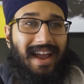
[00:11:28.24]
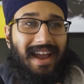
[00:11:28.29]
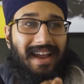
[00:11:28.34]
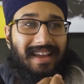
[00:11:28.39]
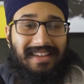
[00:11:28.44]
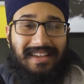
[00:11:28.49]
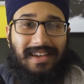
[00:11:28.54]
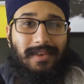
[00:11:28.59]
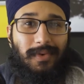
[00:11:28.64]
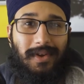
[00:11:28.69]

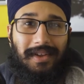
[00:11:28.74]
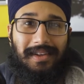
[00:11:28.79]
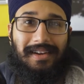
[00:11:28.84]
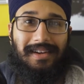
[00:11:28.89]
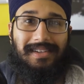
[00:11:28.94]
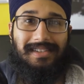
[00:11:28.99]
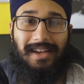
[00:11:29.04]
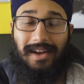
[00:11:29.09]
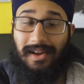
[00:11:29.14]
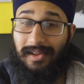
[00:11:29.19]
and giving
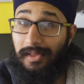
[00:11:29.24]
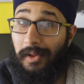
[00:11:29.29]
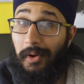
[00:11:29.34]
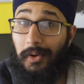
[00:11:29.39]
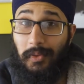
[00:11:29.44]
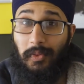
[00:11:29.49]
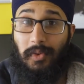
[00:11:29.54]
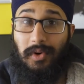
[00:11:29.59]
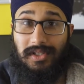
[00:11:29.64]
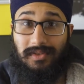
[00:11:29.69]
us a
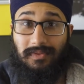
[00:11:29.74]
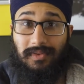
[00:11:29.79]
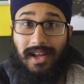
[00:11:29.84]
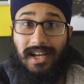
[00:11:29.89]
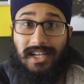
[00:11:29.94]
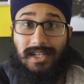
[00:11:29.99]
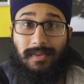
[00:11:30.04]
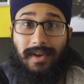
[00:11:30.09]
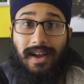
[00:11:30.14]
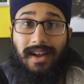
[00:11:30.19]
Clone Wars
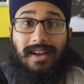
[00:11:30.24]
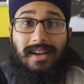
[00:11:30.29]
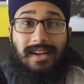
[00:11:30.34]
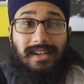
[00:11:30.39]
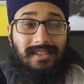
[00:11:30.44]
flashback,